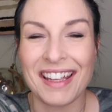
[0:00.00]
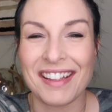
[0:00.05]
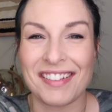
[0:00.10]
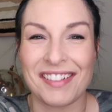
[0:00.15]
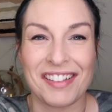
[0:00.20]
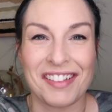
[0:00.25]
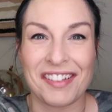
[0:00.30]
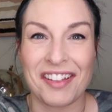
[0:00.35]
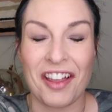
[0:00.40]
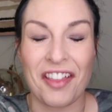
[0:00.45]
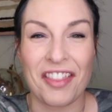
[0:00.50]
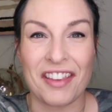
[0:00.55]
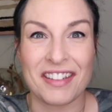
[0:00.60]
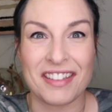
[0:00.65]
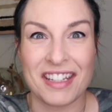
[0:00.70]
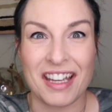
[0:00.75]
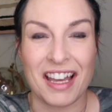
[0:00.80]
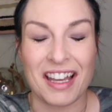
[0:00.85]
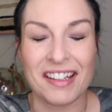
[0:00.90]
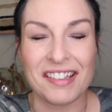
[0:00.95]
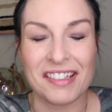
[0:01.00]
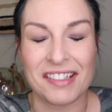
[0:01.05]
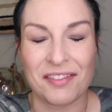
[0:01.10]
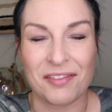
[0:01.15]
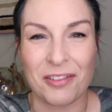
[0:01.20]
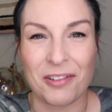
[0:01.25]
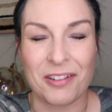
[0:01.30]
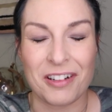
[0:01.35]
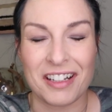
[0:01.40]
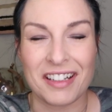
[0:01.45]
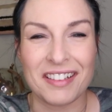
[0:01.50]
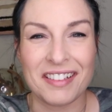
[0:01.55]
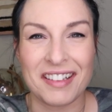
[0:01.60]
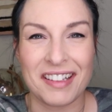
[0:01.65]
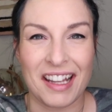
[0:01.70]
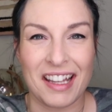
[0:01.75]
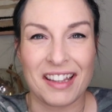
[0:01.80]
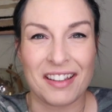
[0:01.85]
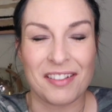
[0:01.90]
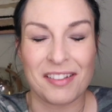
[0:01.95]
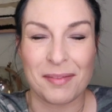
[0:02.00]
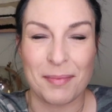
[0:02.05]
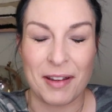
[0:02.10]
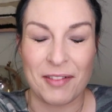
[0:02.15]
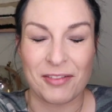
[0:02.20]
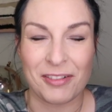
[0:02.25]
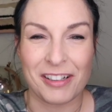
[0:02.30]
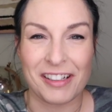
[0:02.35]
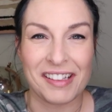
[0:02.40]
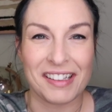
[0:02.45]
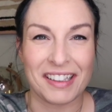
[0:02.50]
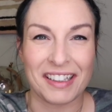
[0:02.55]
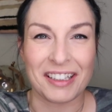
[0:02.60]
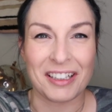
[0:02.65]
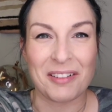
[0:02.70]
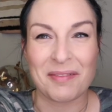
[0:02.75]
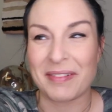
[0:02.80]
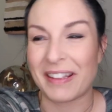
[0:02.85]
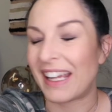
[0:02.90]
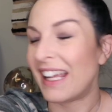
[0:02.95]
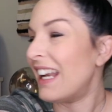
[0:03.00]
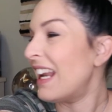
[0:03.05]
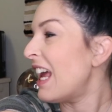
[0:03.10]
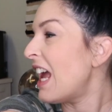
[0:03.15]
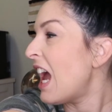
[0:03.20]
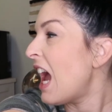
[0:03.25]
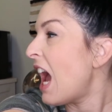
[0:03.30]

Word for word: It's just all the dust, of course. I lose my voice a little bit.